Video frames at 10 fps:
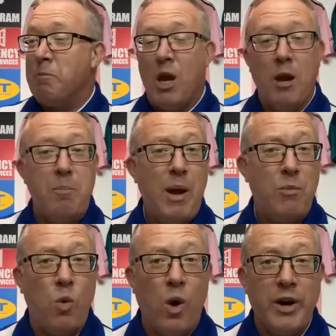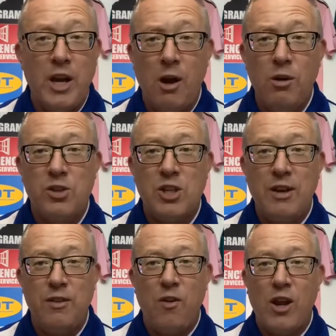Pep Guardiola said
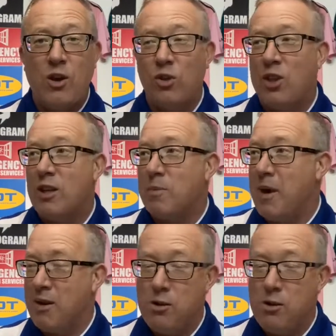very good things about him.